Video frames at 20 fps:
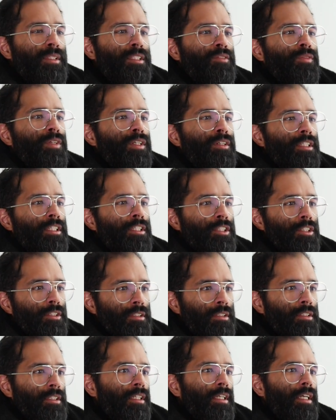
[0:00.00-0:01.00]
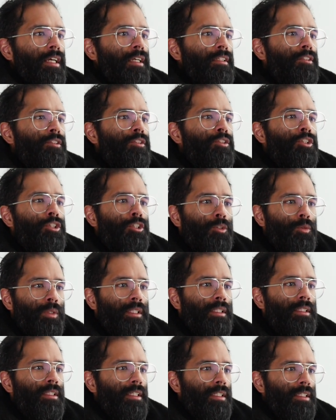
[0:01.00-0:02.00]
is very good at
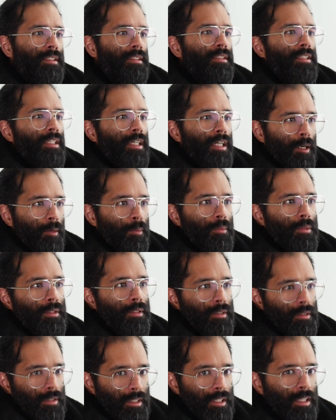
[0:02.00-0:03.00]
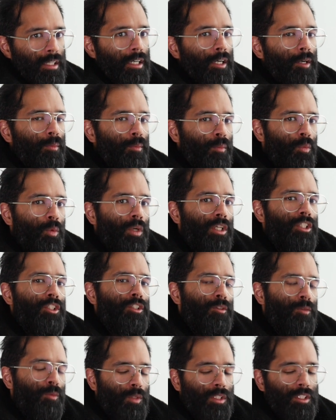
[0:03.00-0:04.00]
chewing things up, which
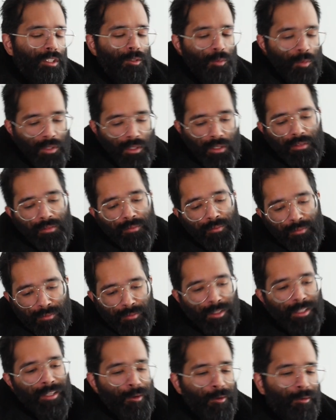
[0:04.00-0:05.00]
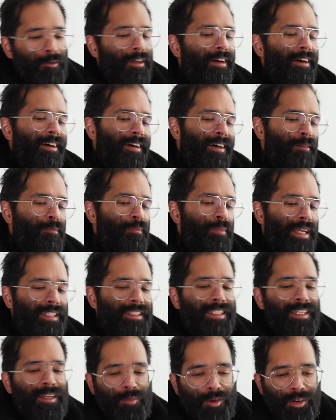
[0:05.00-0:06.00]
will make
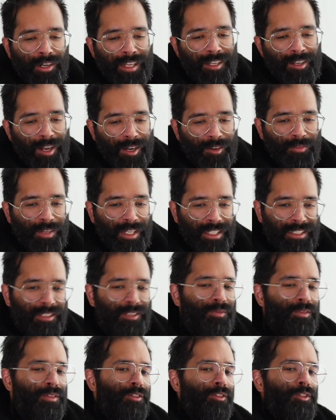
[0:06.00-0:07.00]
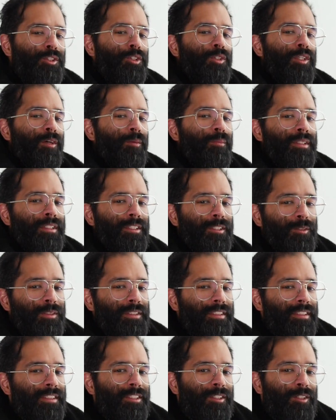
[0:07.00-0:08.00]
the mRNA not effective. It's chewed up into its
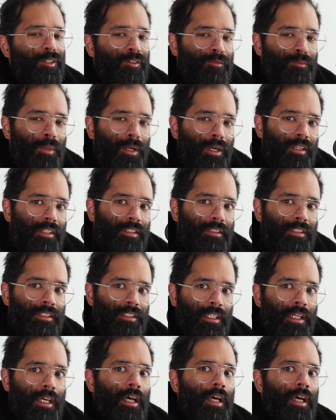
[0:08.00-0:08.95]
constitutive parts.